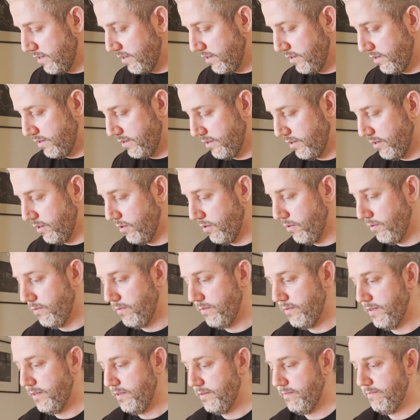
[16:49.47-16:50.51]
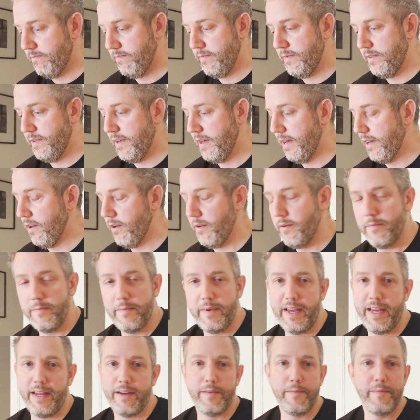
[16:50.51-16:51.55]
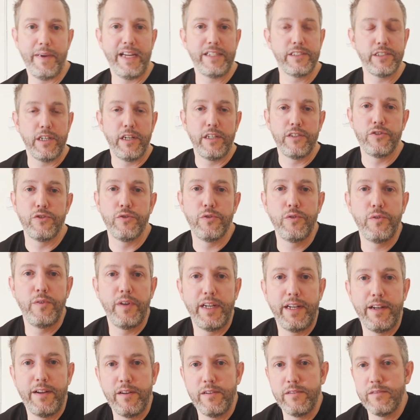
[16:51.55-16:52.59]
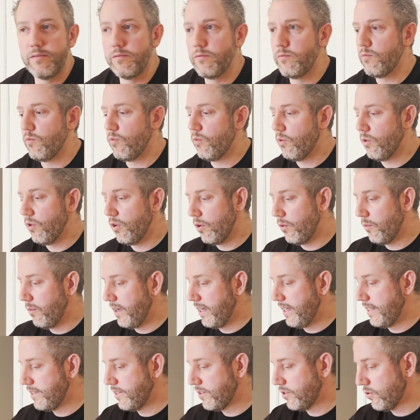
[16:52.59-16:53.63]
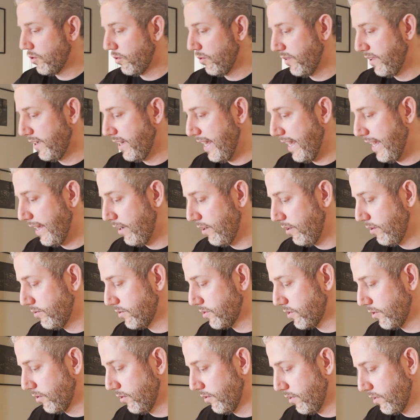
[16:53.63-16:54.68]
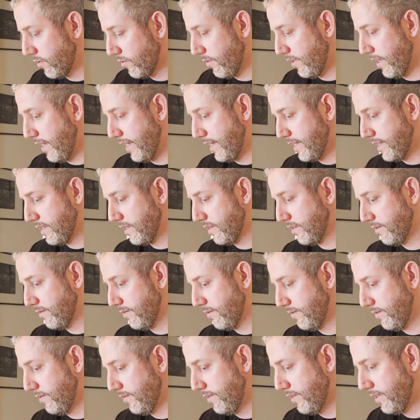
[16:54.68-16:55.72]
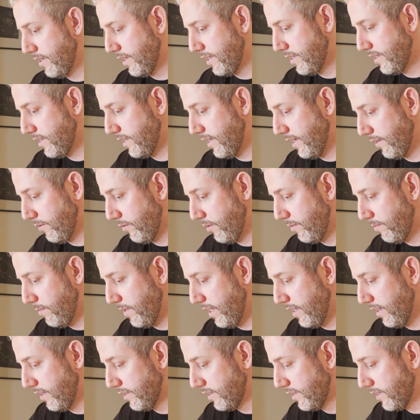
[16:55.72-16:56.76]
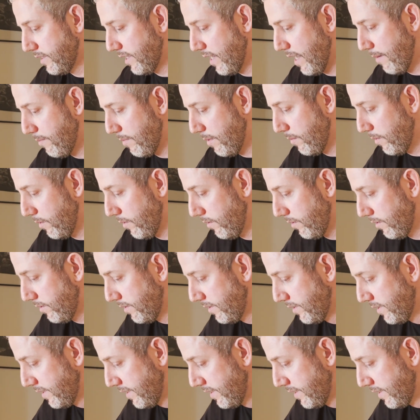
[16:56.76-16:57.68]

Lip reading: So, yeah, man, imagine a druid. Whirlwinds, tornadoes, earthquakes. This thing would be unstoppable.